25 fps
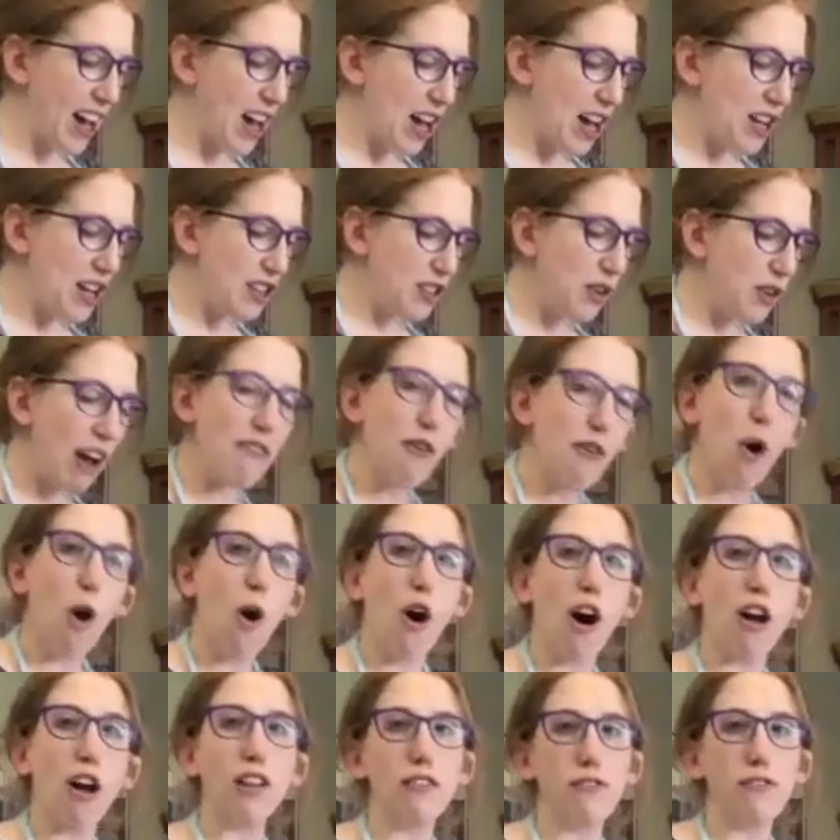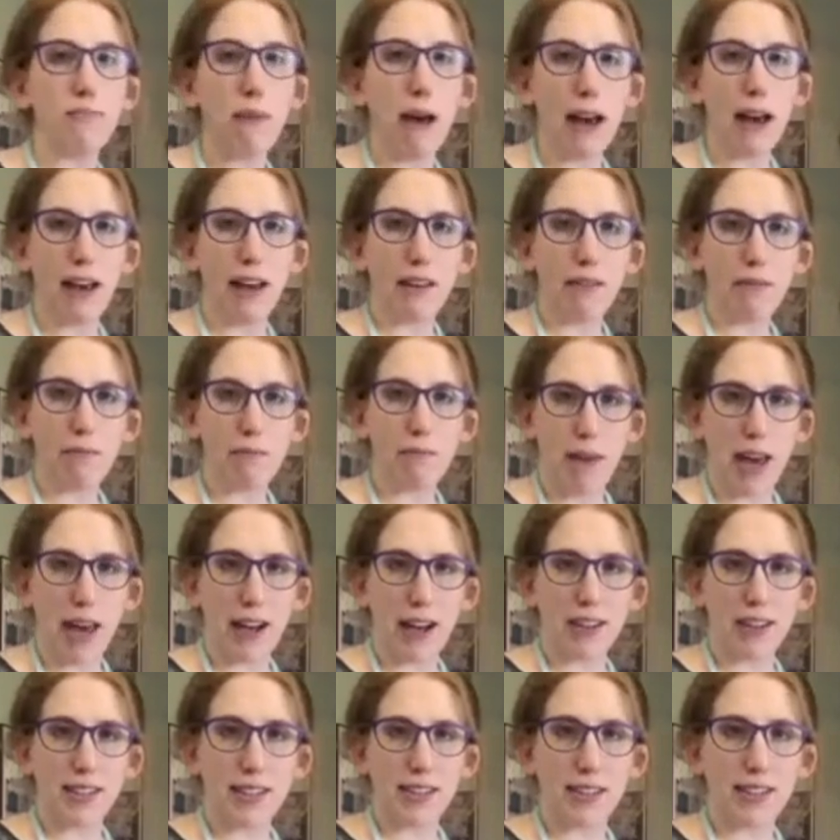So I have all of my
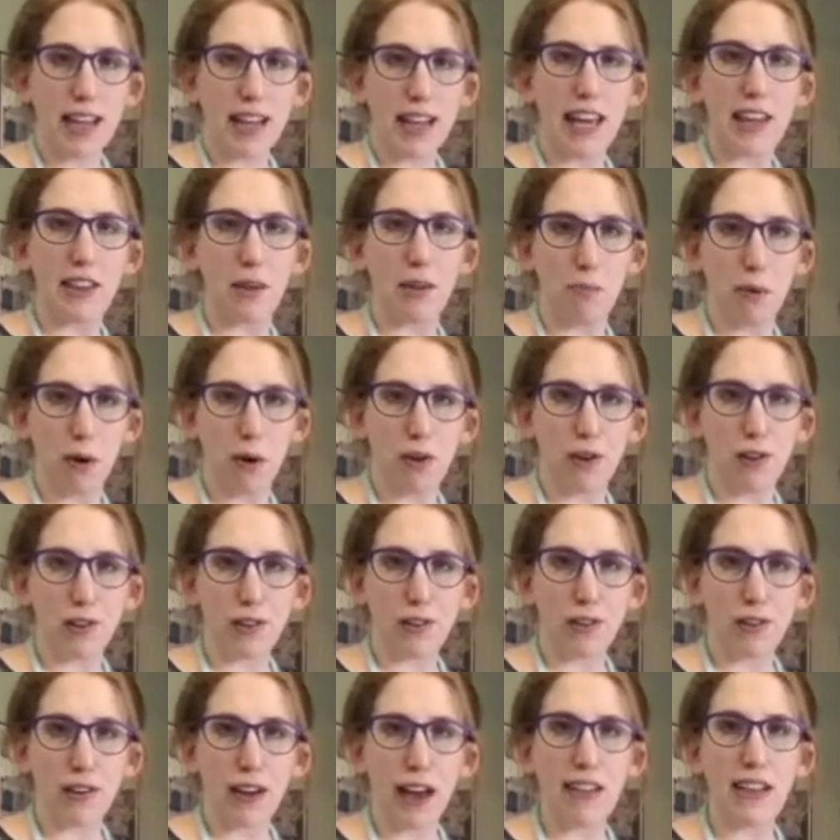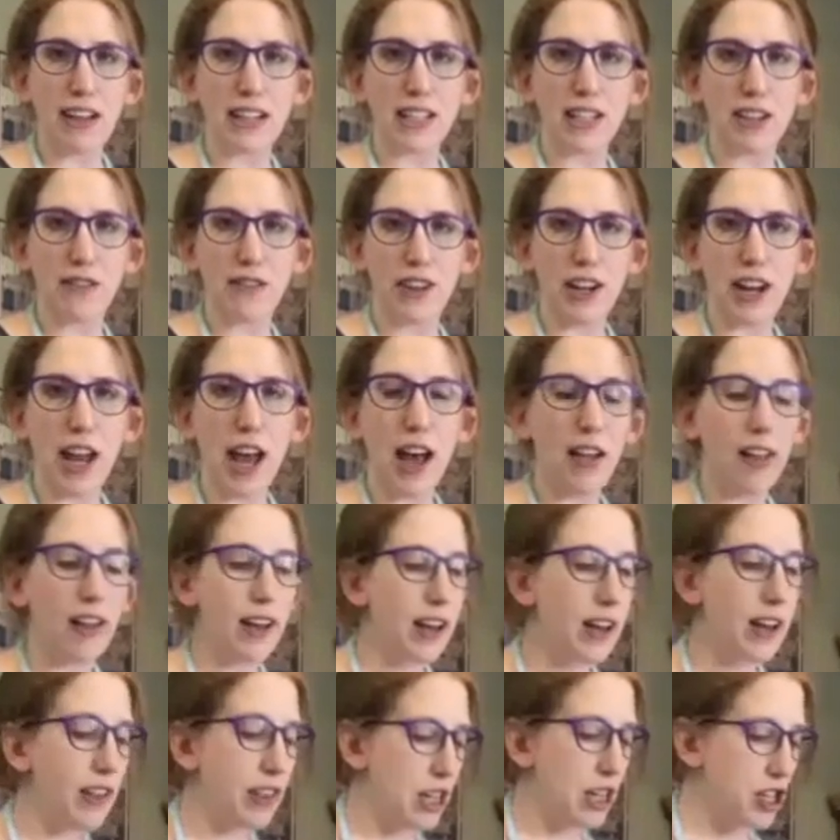mix in the bowl. Okay, that's the
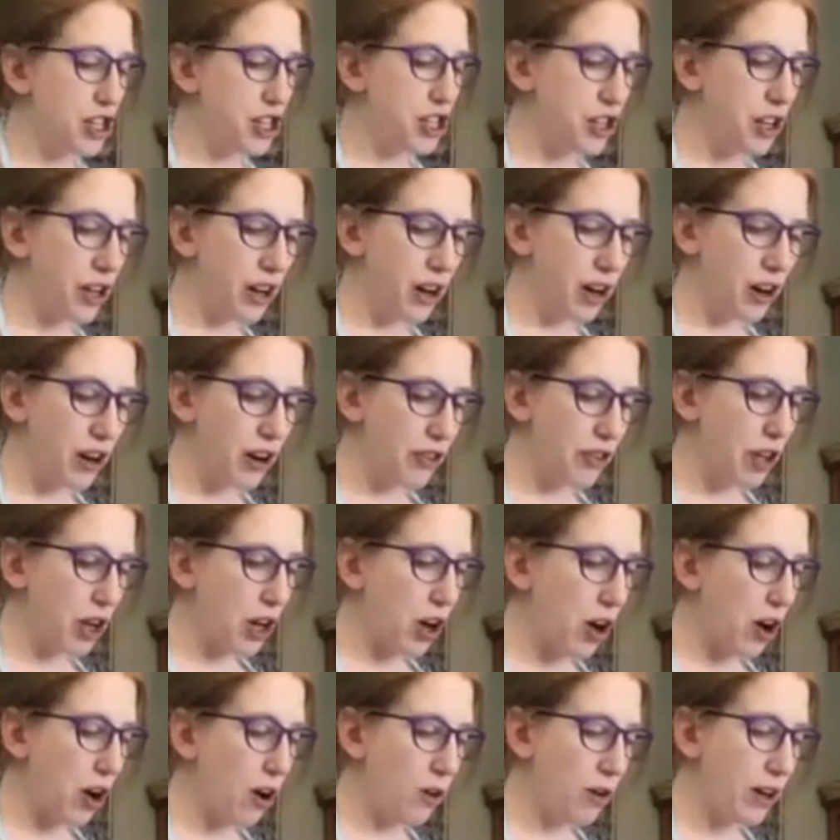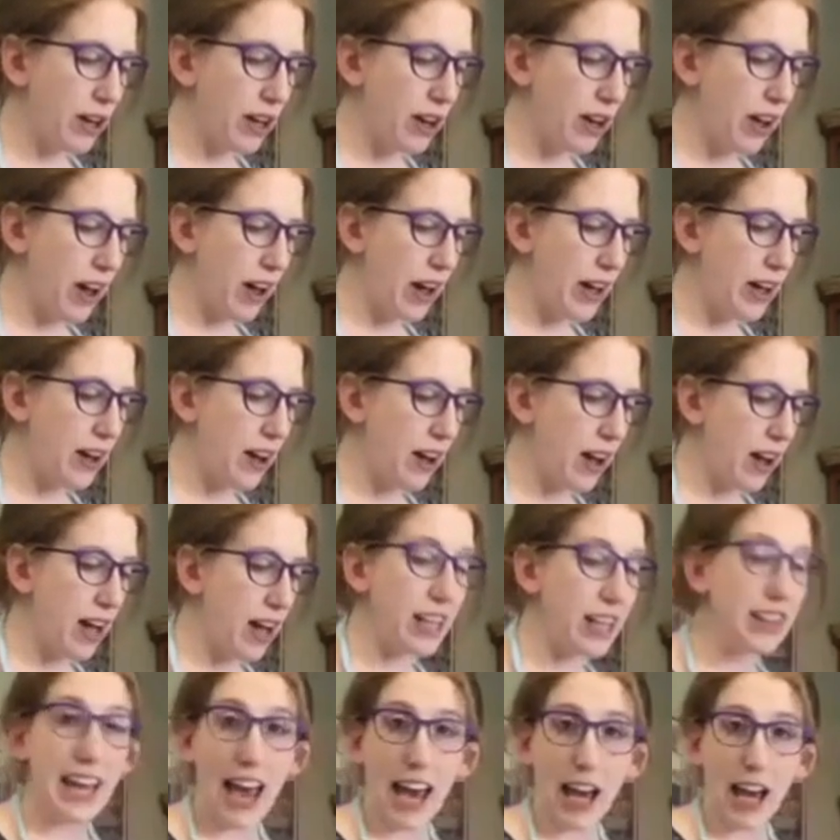vanilla, the sugar, the coconut,
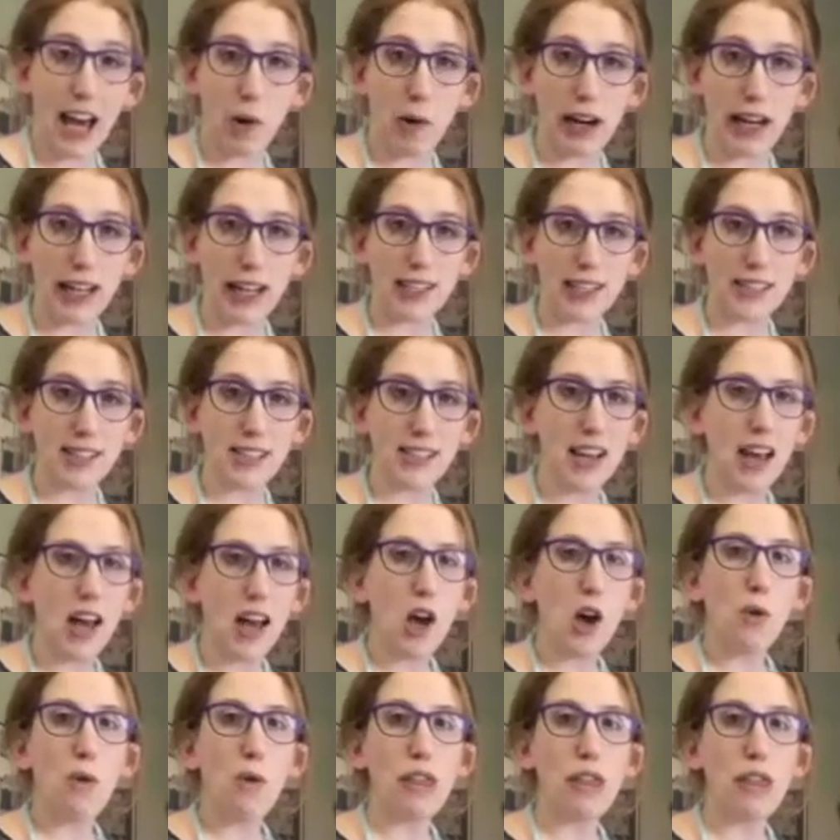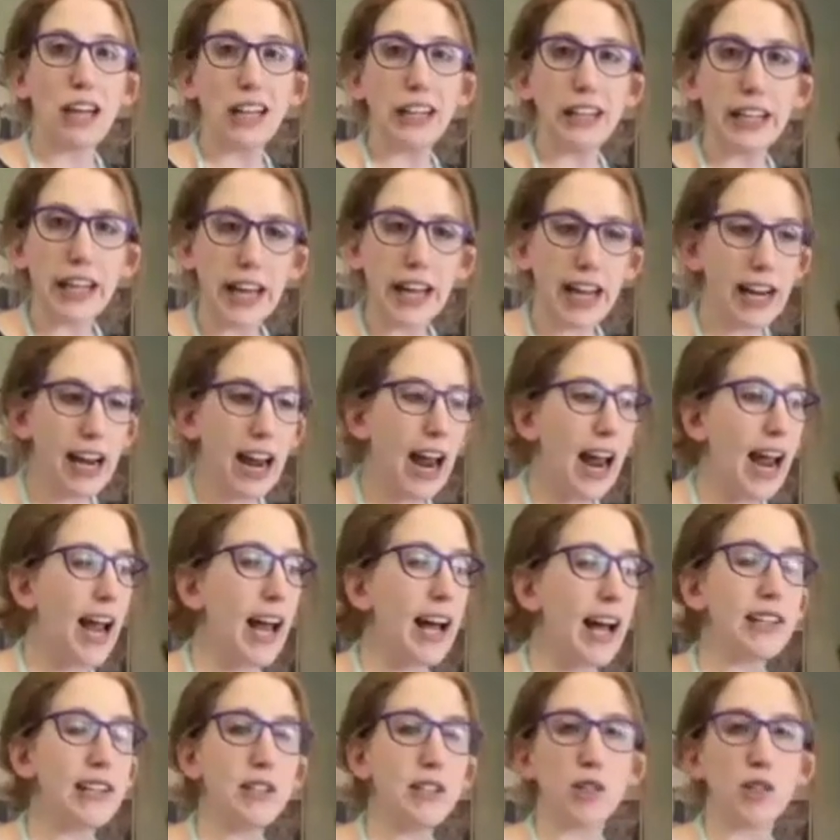the egg whites. With clean
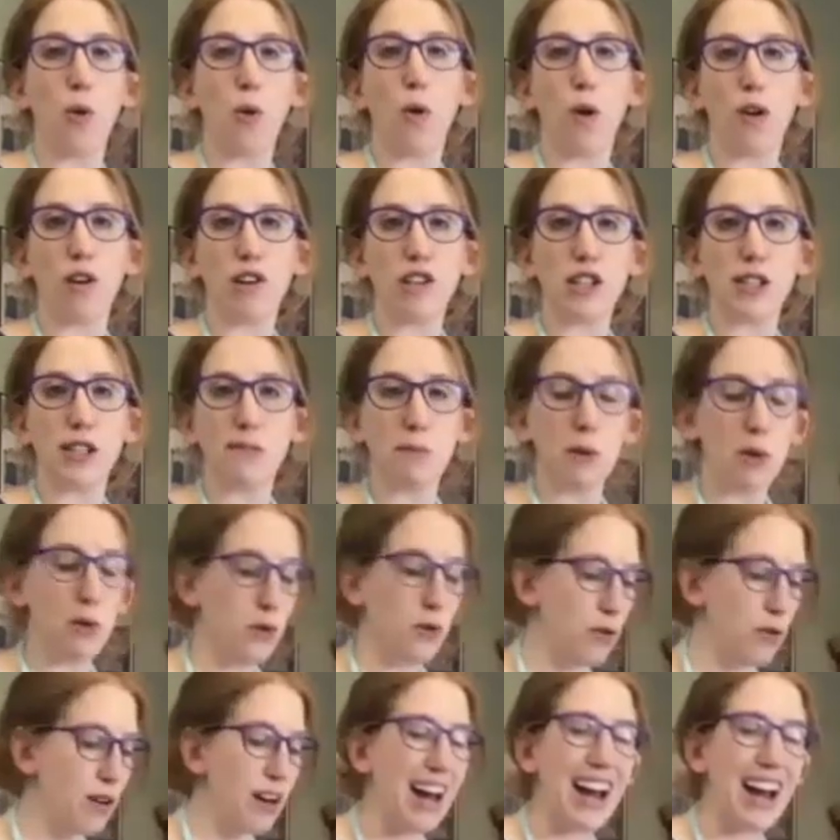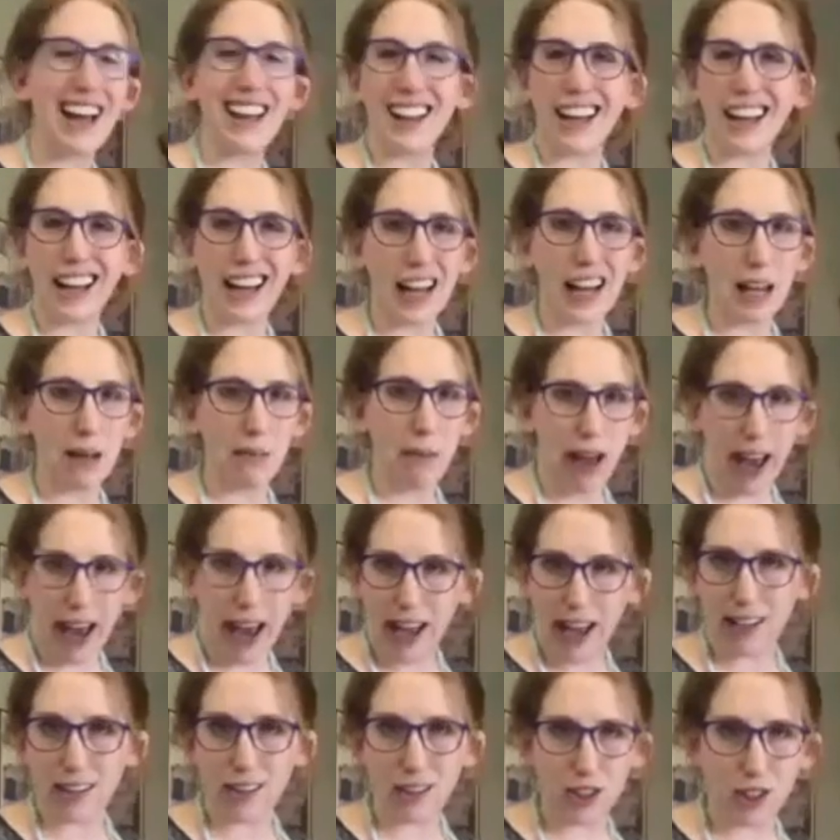hands or a spoon, I like getting my
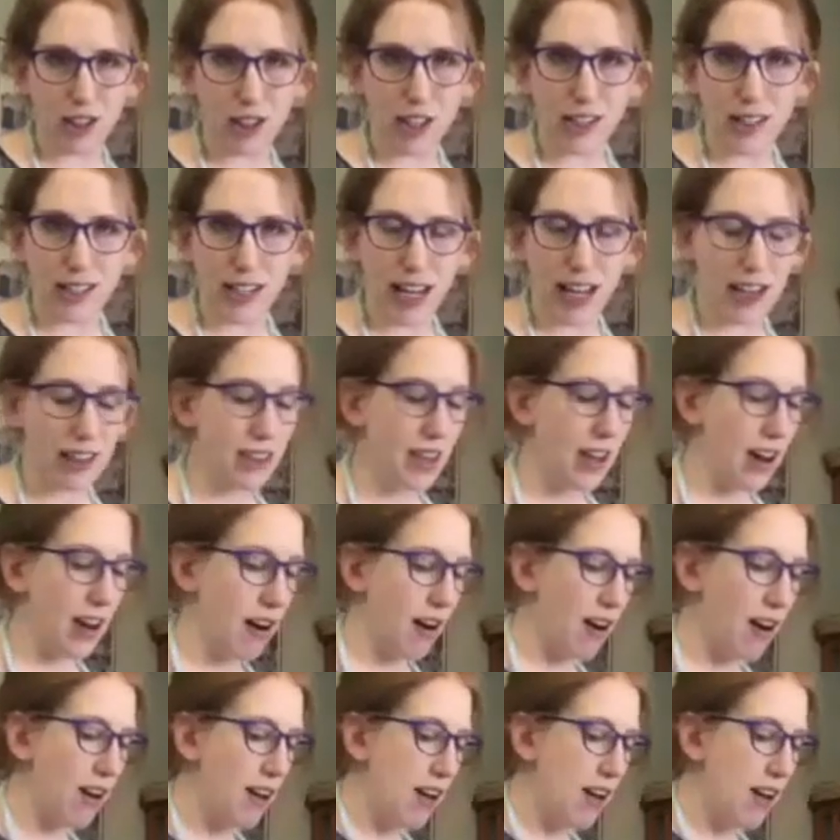hands just in there.